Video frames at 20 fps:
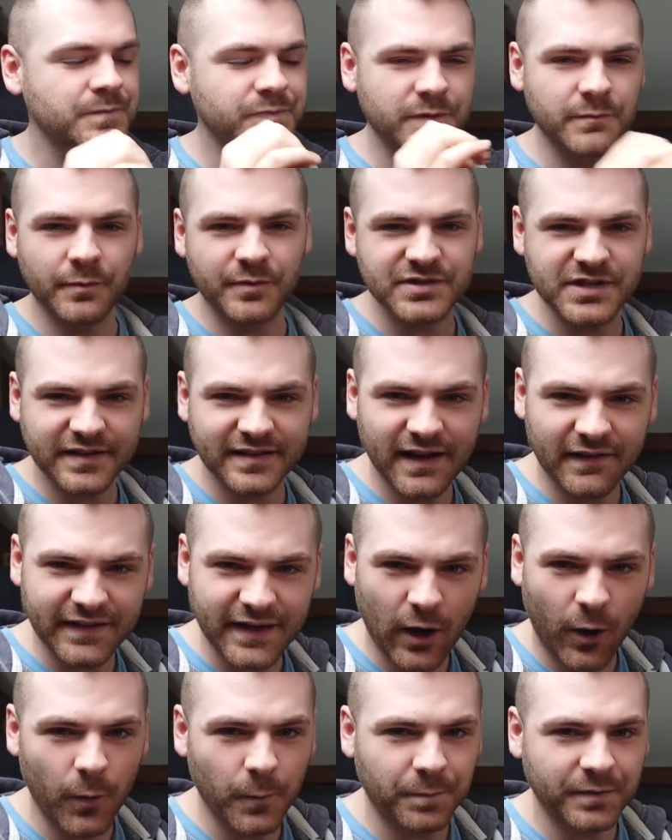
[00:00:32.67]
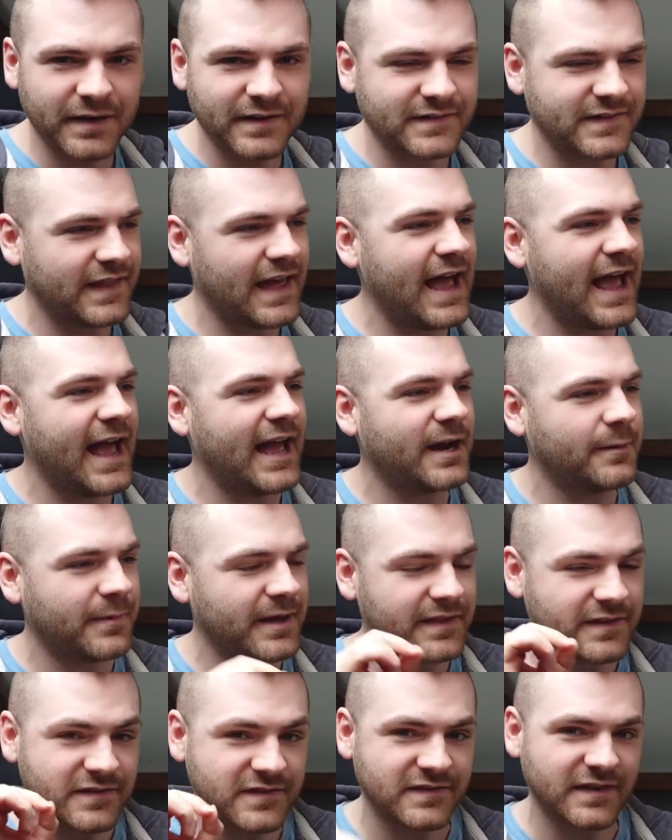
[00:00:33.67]
We checked out the opening to that
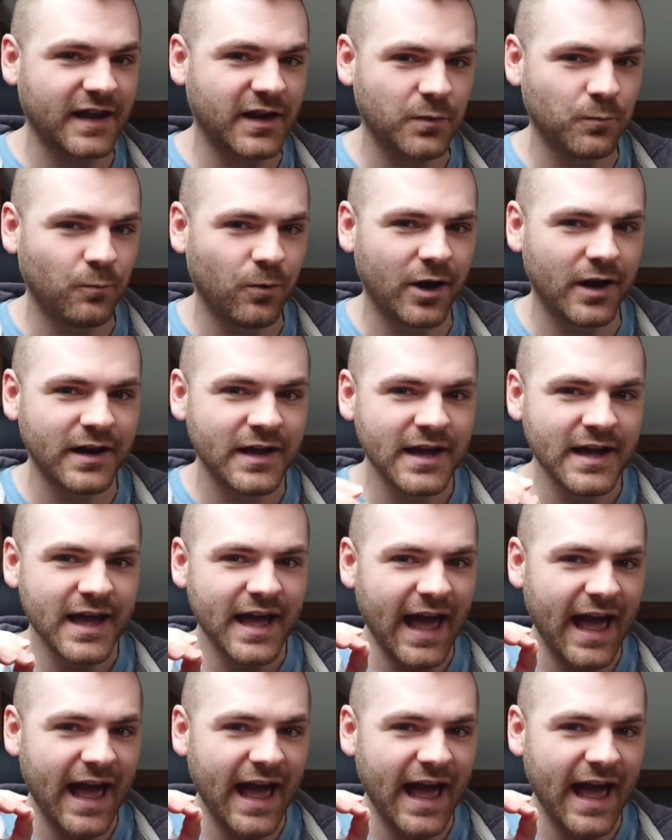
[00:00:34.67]
anime, the second one.